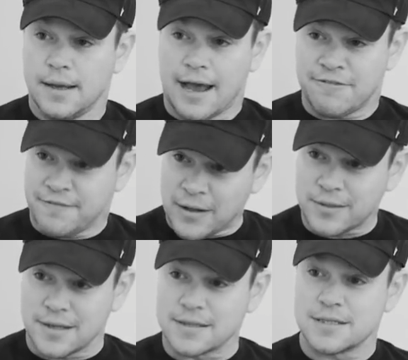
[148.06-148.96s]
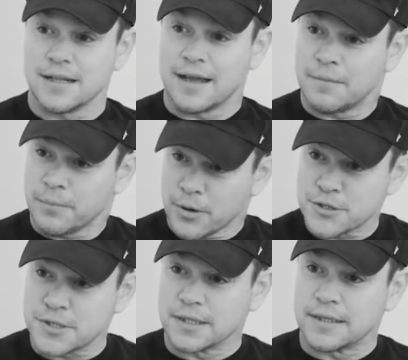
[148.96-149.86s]
I felt this like
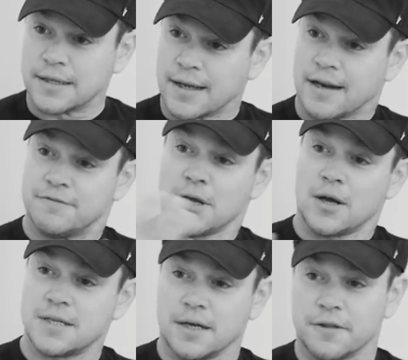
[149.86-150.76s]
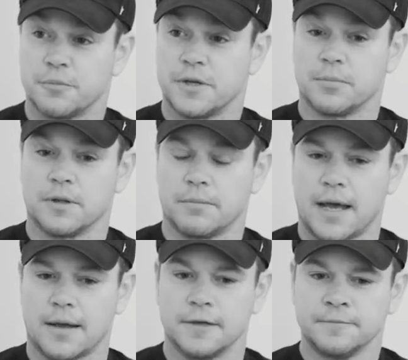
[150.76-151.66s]
personally and I've talked to other people
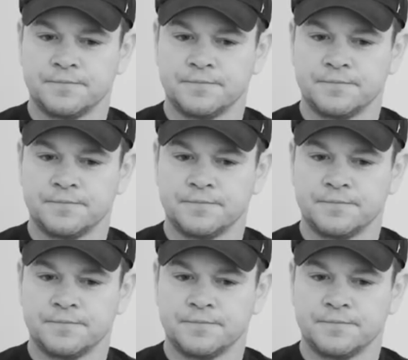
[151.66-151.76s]
about it.